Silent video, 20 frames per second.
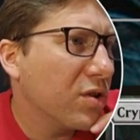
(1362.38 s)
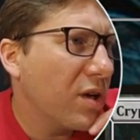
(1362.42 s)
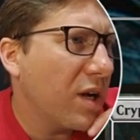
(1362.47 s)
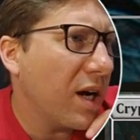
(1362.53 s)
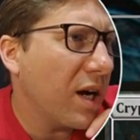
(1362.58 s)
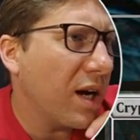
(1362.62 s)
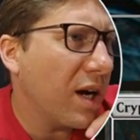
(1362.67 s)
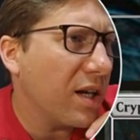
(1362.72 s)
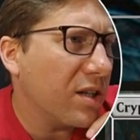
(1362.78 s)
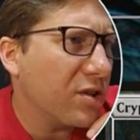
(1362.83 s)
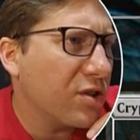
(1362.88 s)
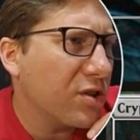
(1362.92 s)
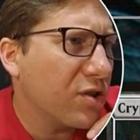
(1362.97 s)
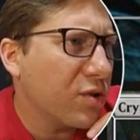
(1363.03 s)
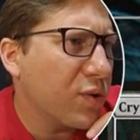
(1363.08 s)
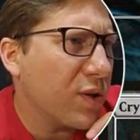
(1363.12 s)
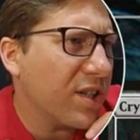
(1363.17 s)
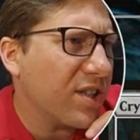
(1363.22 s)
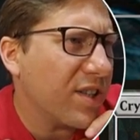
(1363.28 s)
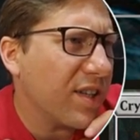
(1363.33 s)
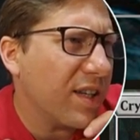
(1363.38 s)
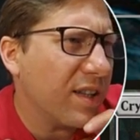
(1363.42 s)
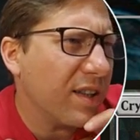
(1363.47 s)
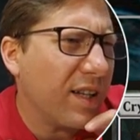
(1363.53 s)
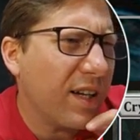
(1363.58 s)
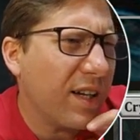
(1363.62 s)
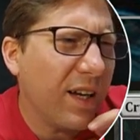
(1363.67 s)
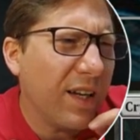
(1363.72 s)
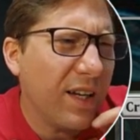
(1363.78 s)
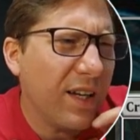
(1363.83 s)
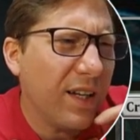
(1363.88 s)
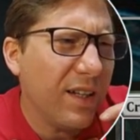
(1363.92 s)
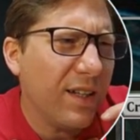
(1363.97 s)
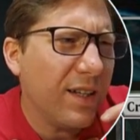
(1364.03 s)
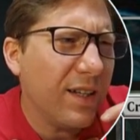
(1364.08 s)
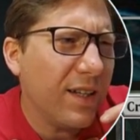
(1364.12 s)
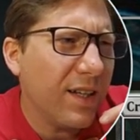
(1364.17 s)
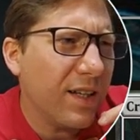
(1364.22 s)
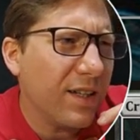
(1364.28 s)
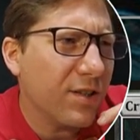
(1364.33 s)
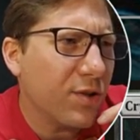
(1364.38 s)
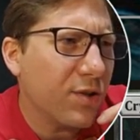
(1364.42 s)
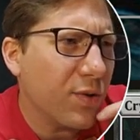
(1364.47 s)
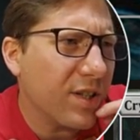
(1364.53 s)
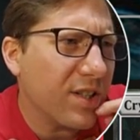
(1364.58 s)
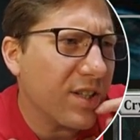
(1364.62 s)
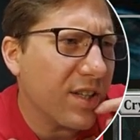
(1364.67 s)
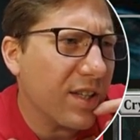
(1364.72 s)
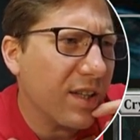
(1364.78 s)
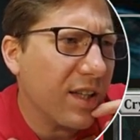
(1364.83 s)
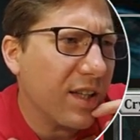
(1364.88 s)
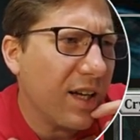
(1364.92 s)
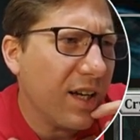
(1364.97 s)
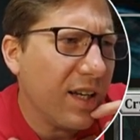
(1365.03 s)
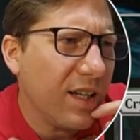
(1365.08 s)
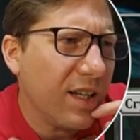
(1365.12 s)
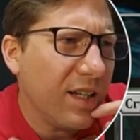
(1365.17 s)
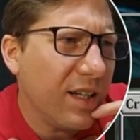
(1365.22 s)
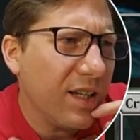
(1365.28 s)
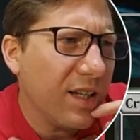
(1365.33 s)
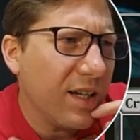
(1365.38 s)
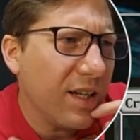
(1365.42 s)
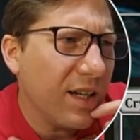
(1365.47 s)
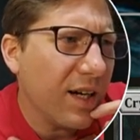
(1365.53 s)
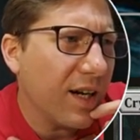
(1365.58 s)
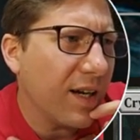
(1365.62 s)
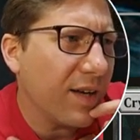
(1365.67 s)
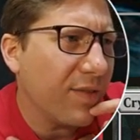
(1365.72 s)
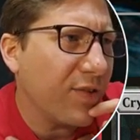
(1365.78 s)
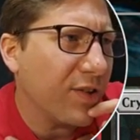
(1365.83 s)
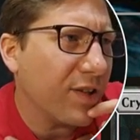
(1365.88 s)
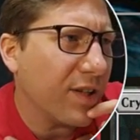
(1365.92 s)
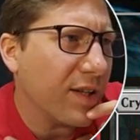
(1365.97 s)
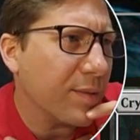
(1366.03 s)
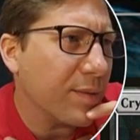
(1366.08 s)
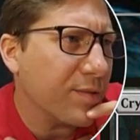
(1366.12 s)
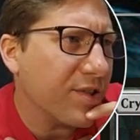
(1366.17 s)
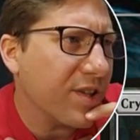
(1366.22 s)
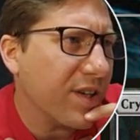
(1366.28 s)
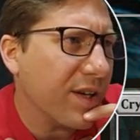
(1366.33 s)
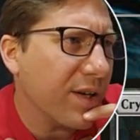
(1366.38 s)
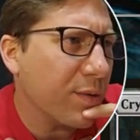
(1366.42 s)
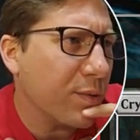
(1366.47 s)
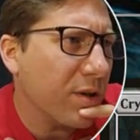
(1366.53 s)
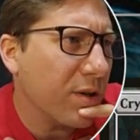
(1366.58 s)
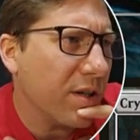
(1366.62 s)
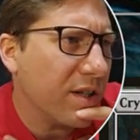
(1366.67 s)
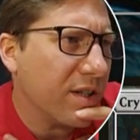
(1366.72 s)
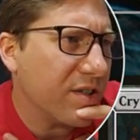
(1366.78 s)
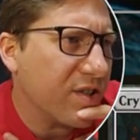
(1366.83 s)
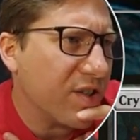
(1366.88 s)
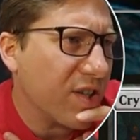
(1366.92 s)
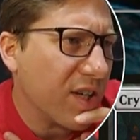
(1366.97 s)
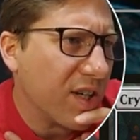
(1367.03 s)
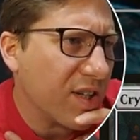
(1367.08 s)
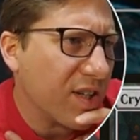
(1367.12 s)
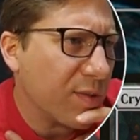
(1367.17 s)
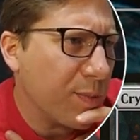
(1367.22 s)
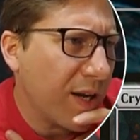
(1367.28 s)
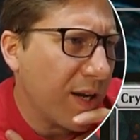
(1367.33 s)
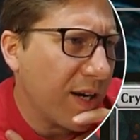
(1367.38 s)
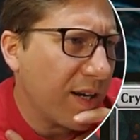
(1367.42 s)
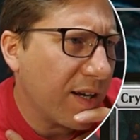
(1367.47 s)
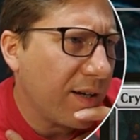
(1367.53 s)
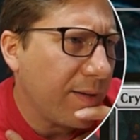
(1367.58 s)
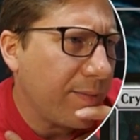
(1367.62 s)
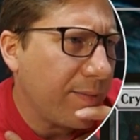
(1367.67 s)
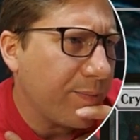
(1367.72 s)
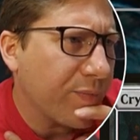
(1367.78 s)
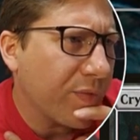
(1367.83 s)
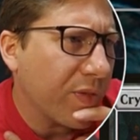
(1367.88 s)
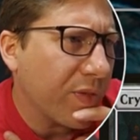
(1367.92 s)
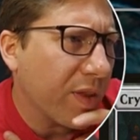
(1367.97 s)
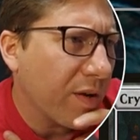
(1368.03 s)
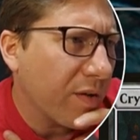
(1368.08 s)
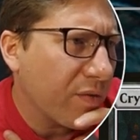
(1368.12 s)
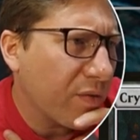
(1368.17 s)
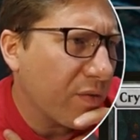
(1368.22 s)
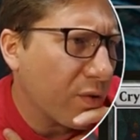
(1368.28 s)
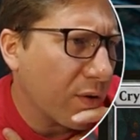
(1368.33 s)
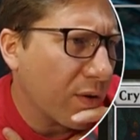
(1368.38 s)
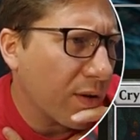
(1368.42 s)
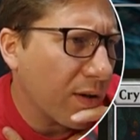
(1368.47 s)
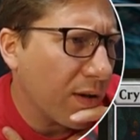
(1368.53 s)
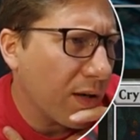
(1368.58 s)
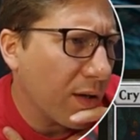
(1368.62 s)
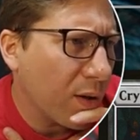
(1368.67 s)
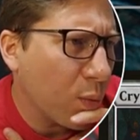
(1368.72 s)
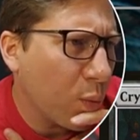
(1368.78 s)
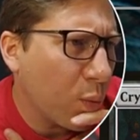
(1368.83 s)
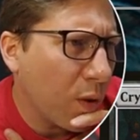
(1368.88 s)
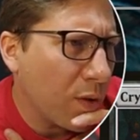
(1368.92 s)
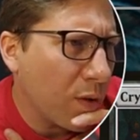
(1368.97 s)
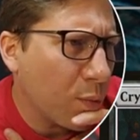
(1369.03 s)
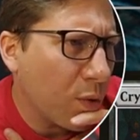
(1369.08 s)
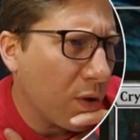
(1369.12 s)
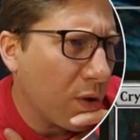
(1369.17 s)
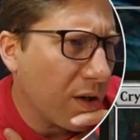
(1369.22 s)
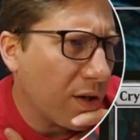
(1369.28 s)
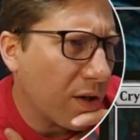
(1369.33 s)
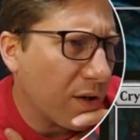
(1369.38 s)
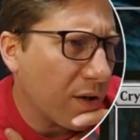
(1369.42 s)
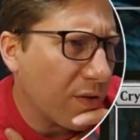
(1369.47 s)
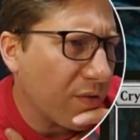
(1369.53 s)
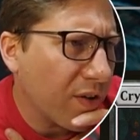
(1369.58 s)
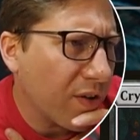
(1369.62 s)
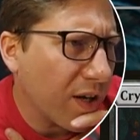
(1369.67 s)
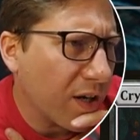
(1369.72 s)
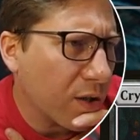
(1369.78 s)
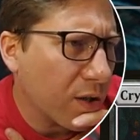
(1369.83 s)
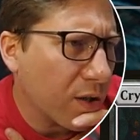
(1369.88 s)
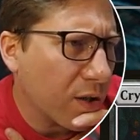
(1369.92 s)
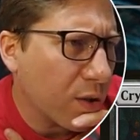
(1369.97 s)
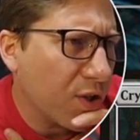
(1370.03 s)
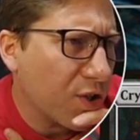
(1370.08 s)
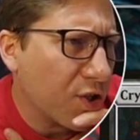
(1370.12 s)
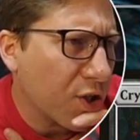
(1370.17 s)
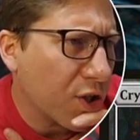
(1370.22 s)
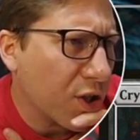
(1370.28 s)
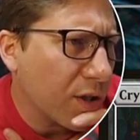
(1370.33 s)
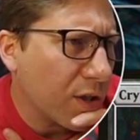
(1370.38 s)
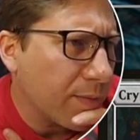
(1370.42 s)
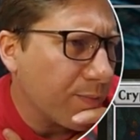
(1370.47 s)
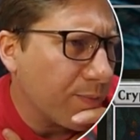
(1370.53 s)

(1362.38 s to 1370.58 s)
Triskelion? I feel like I'm saying it wrong. 6 mana for a 1-1 artifact creature.